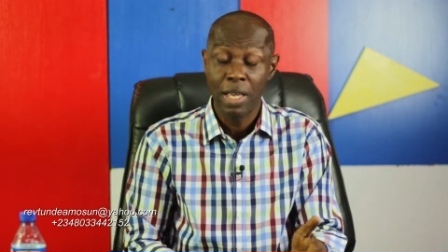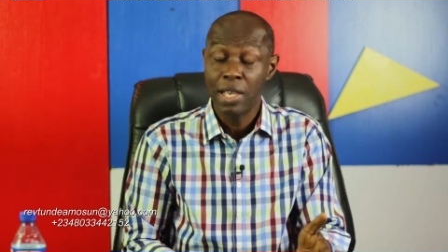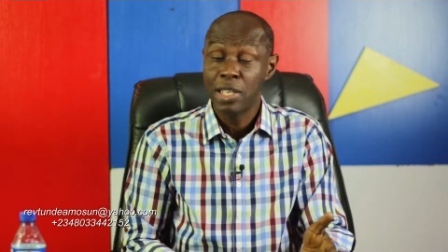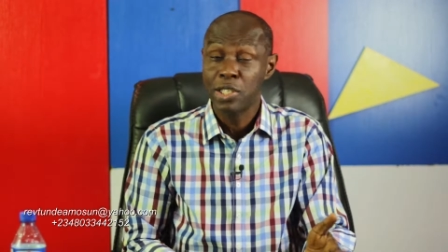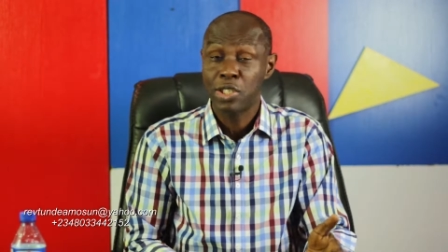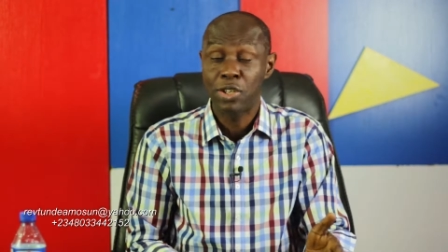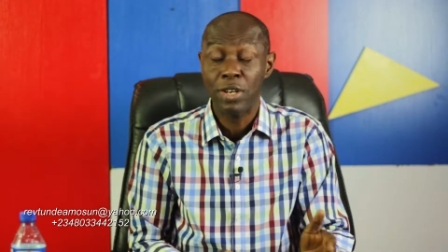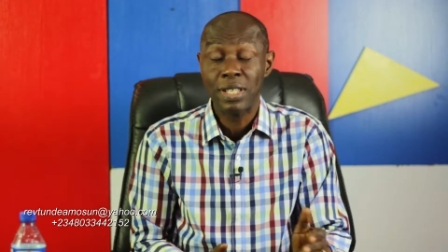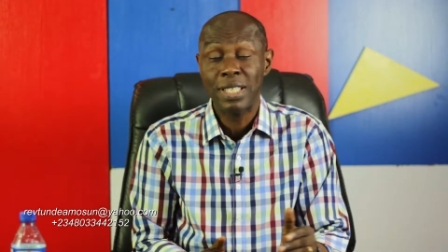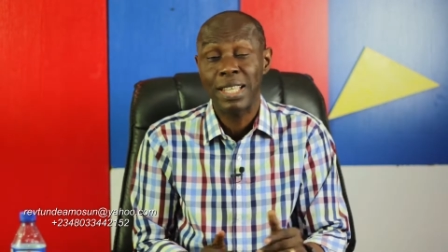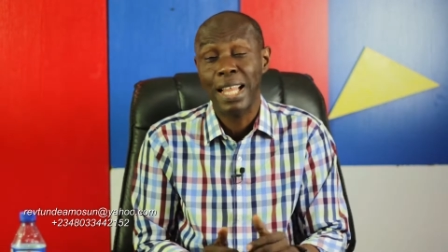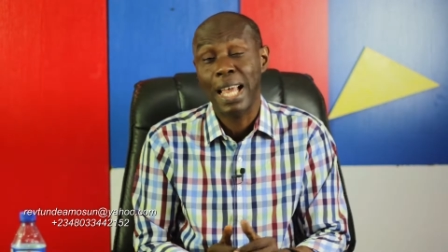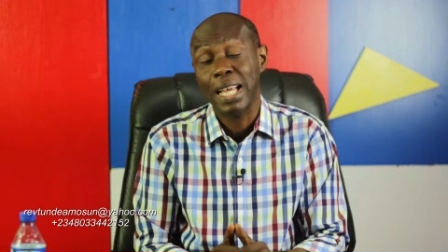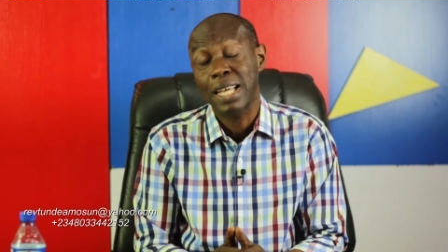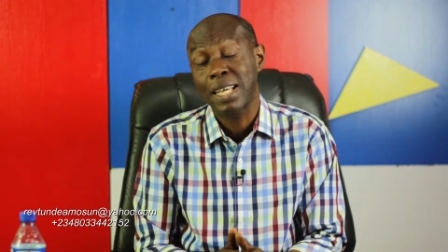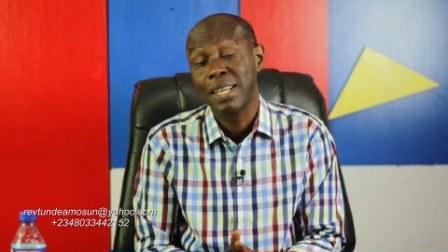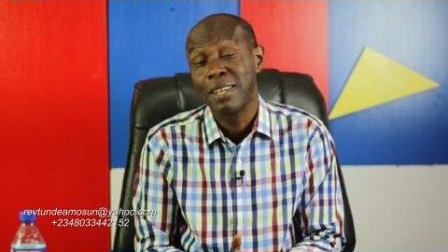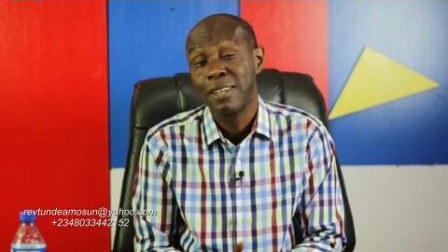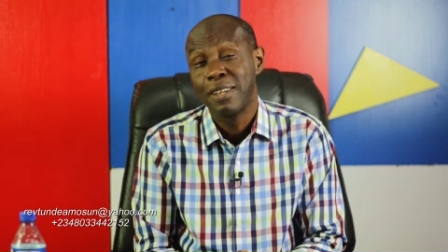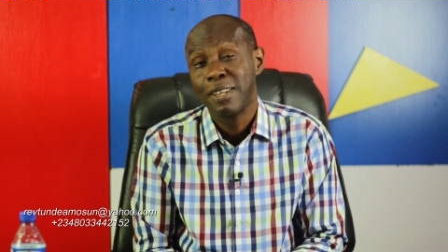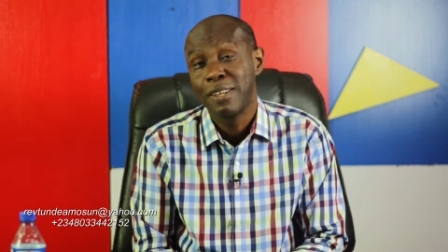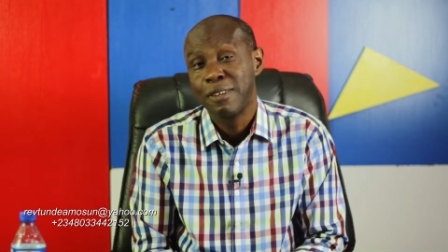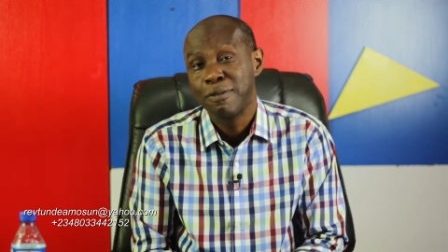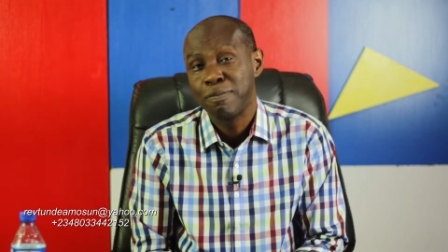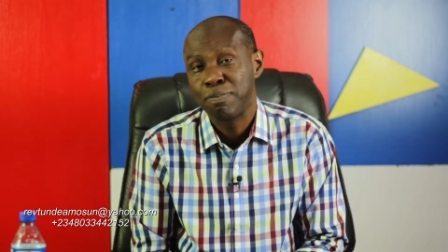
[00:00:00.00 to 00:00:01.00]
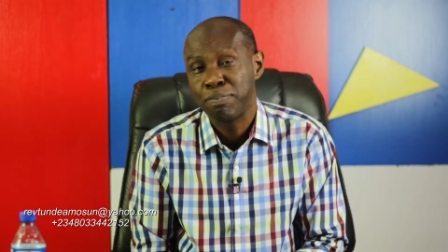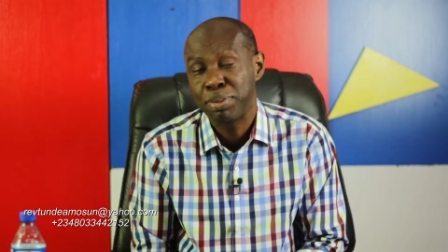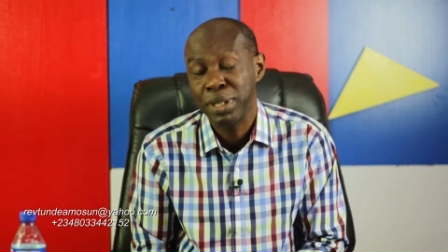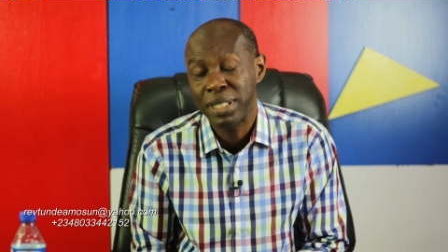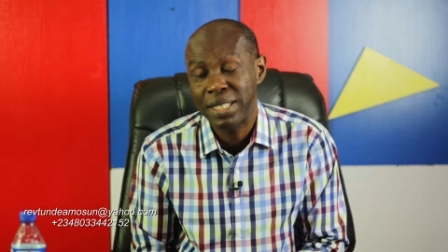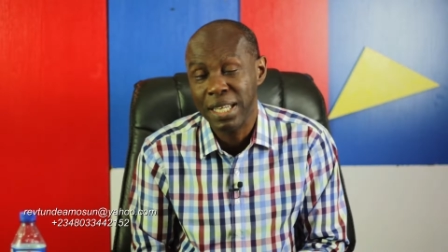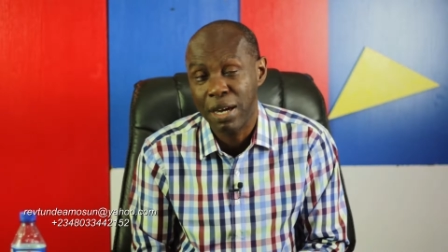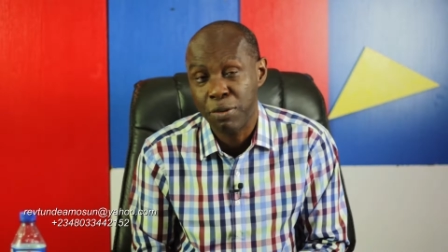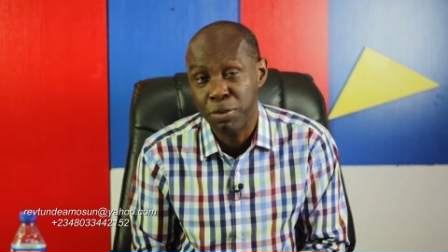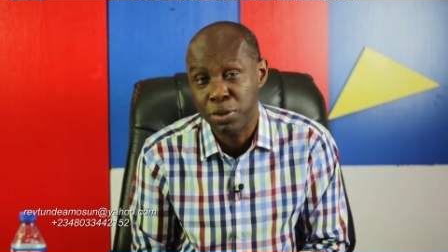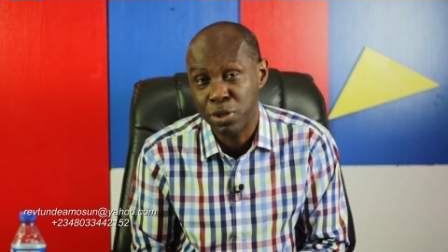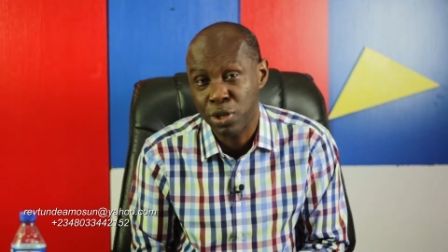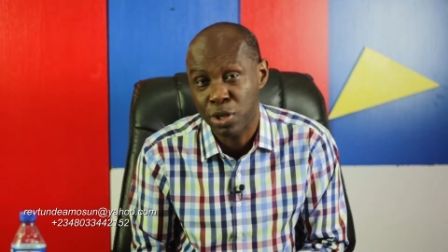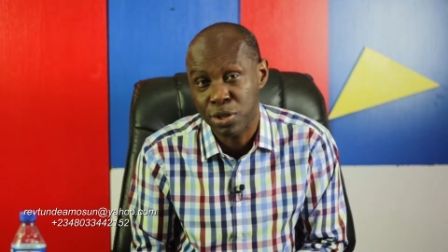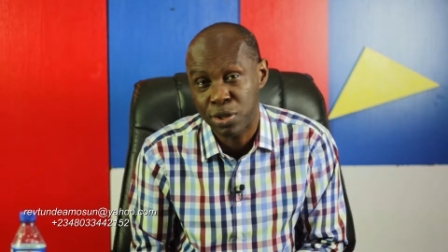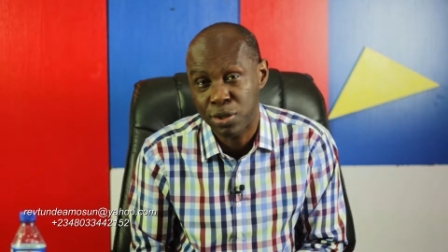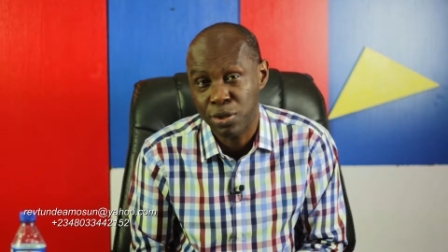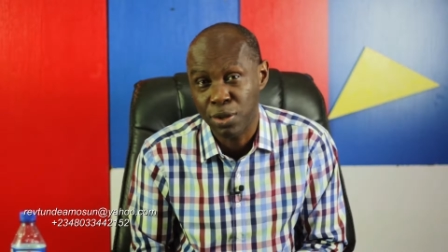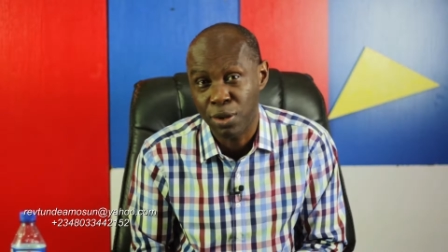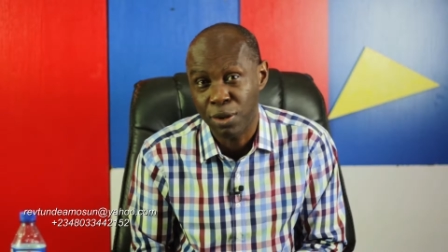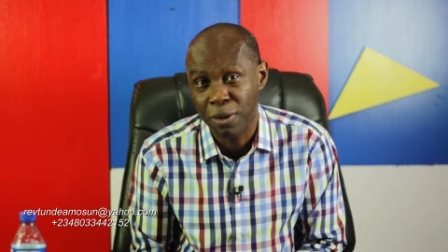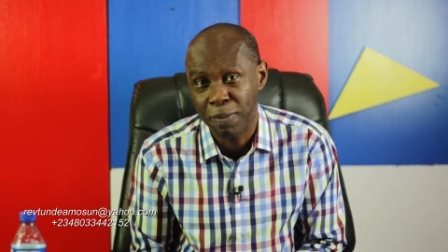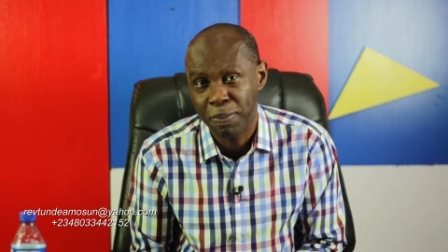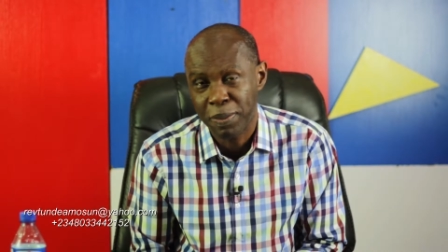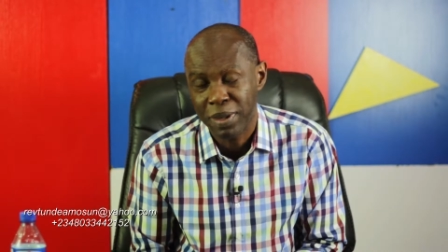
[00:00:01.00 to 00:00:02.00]
Just like Peter, we just
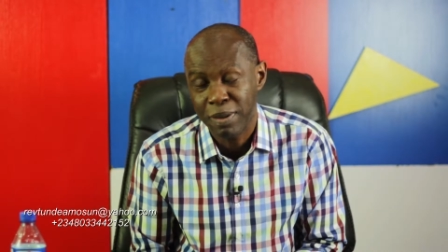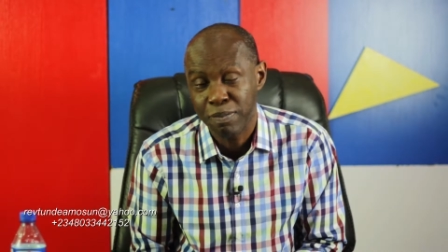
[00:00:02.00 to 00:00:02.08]
saw.